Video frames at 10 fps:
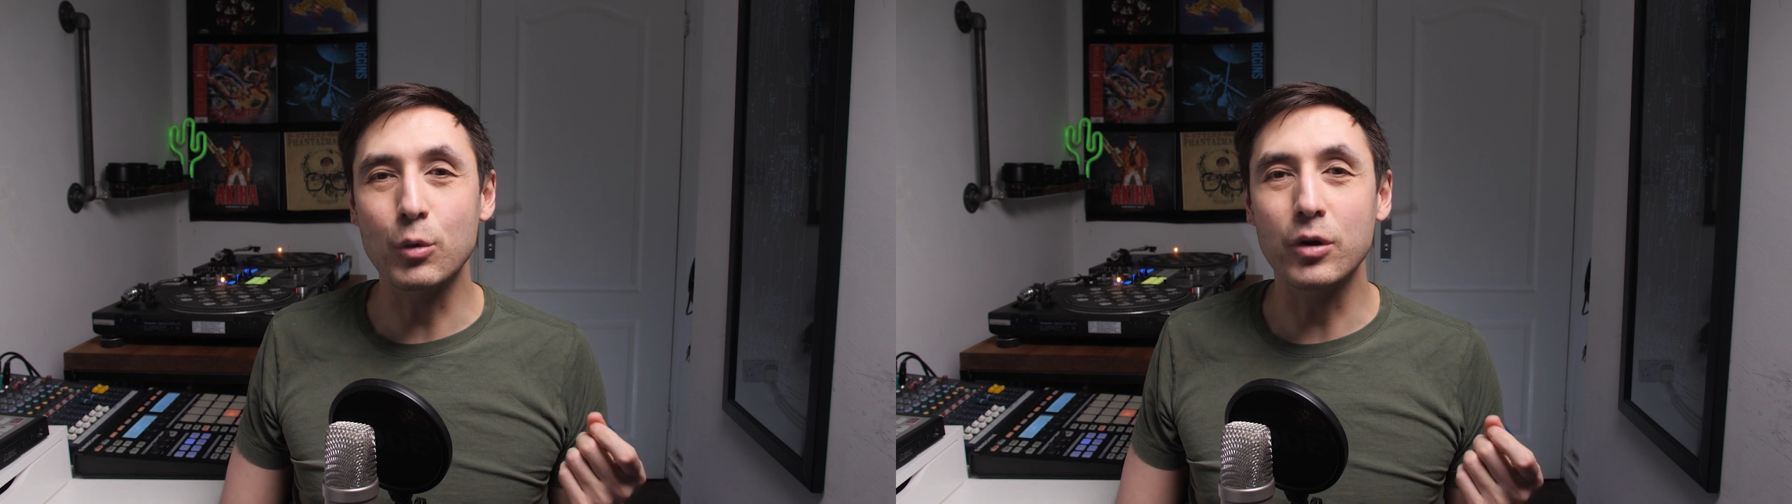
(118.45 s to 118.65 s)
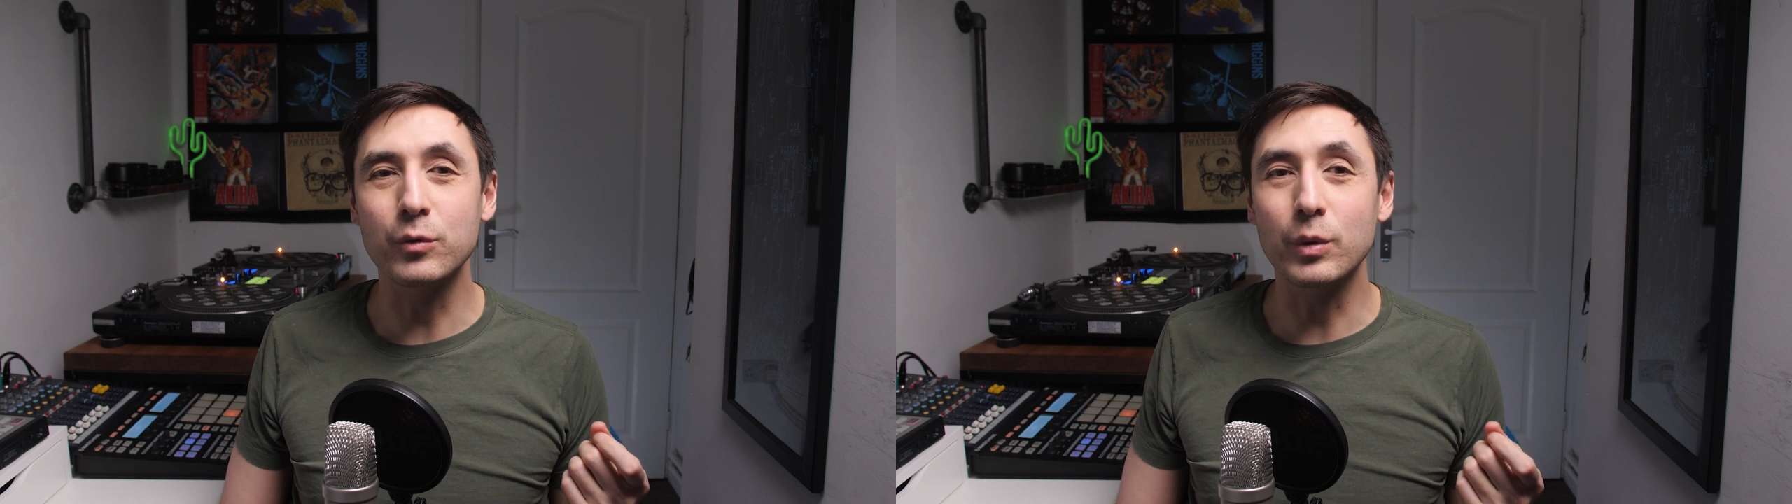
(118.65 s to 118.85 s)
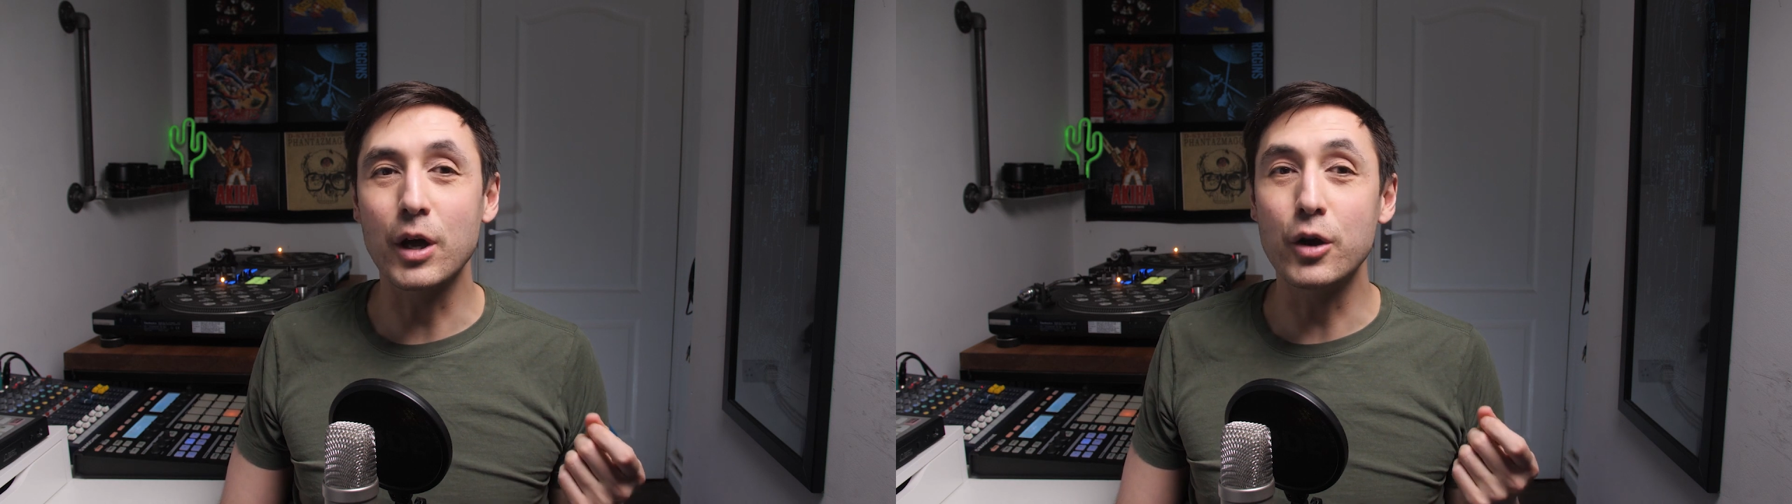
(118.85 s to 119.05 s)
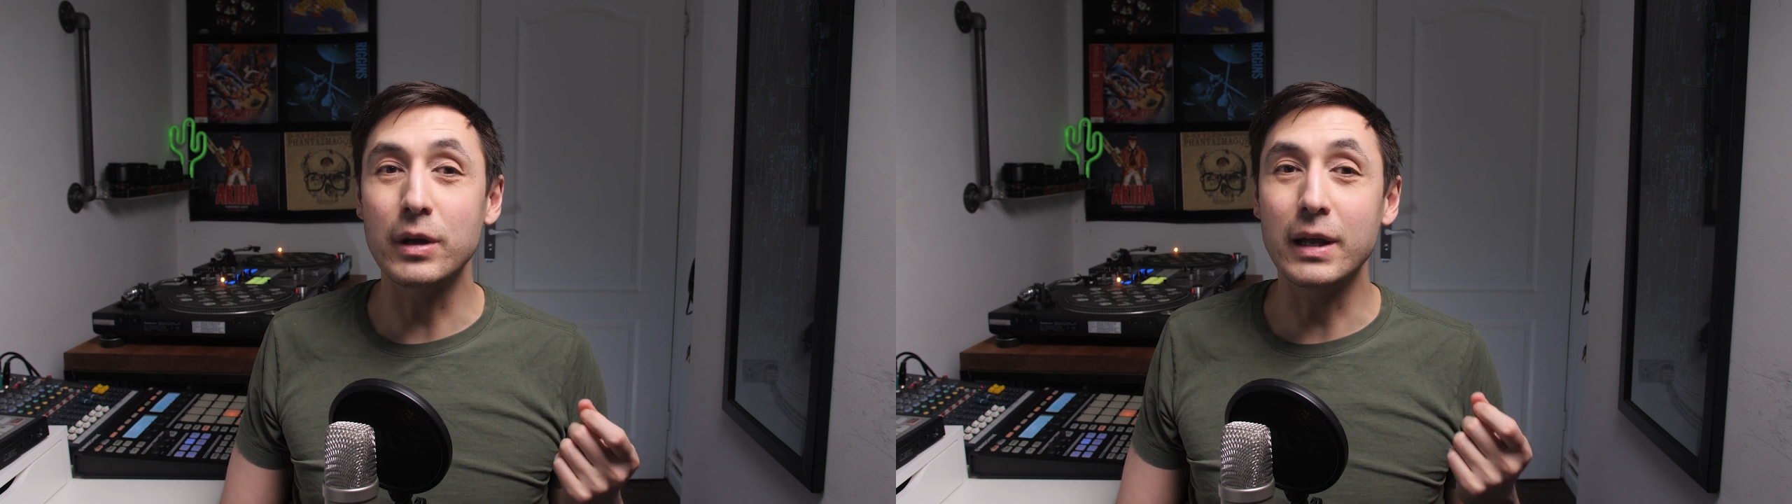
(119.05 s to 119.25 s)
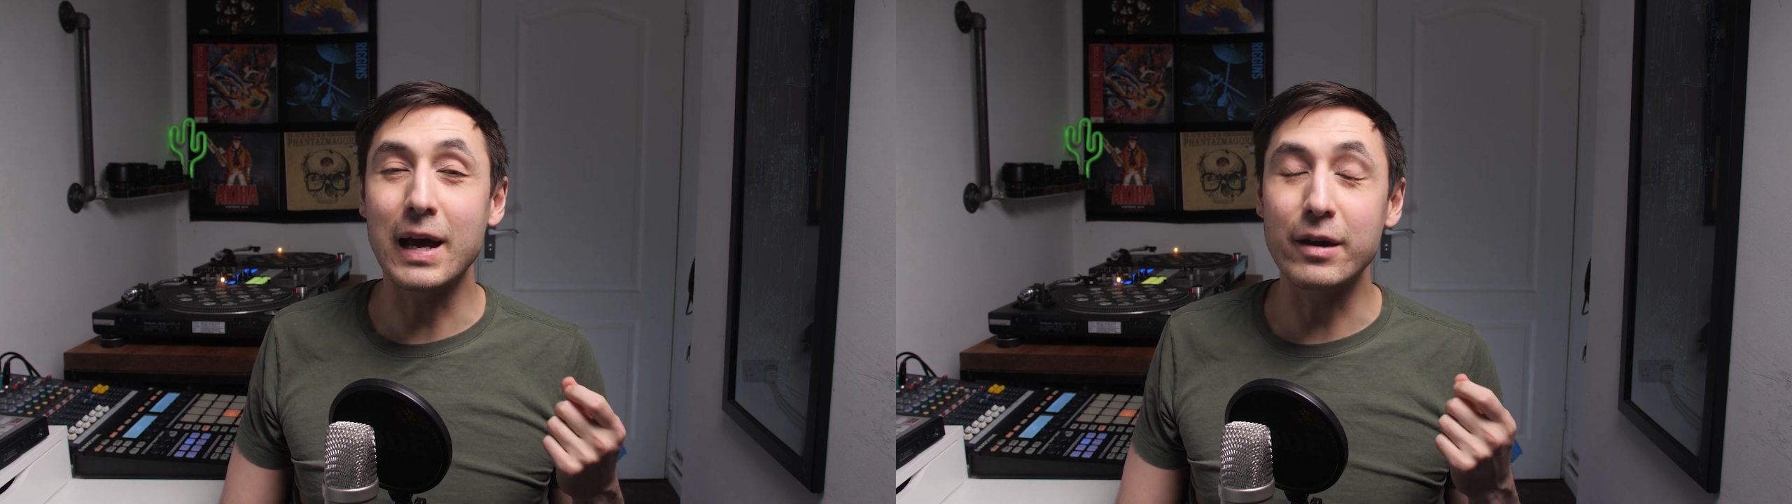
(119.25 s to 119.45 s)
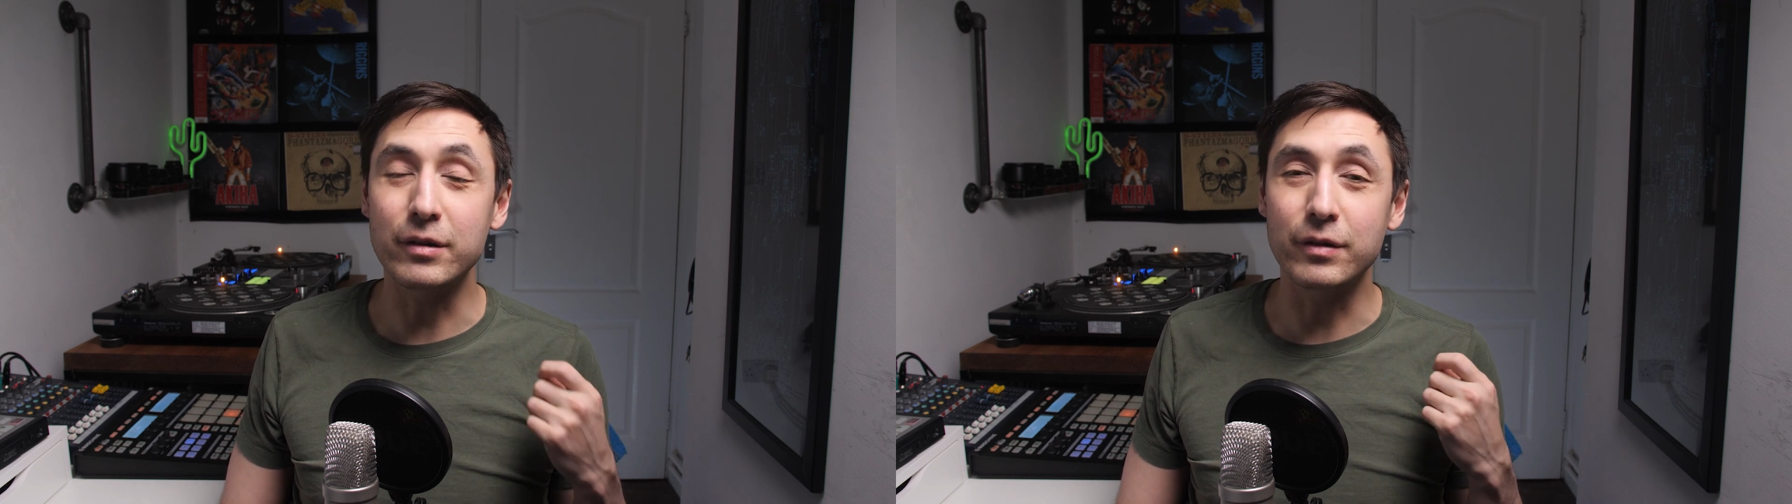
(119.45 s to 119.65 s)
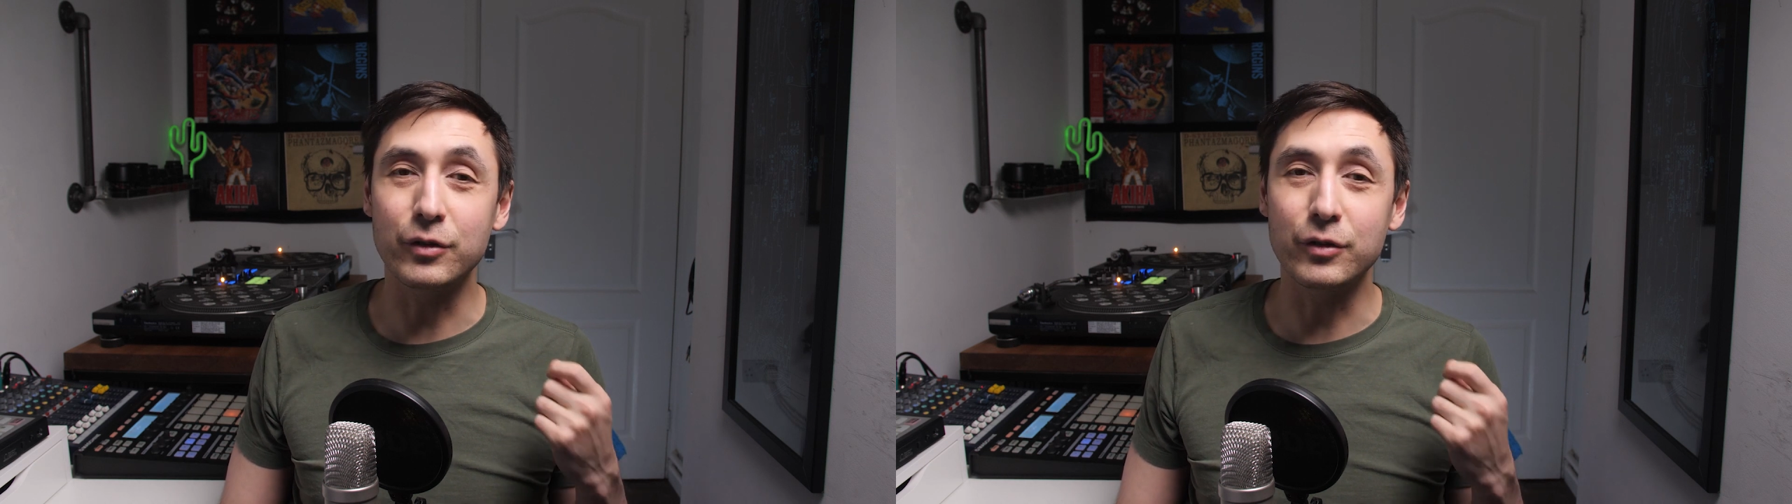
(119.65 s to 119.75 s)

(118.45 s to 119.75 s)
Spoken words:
ones will only allow you to